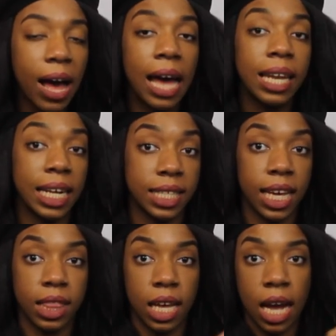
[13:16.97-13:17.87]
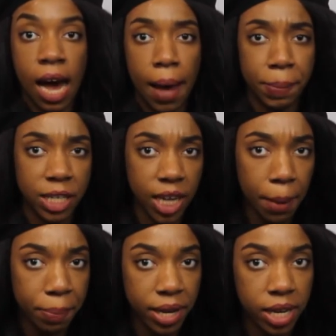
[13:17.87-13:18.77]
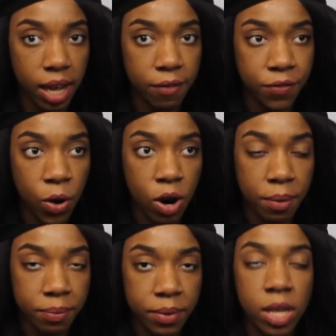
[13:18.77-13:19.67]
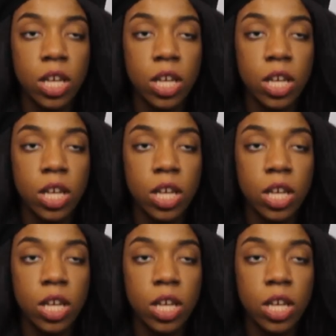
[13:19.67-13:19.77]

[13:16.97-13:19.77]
I'd like to get the copy shop PDF form.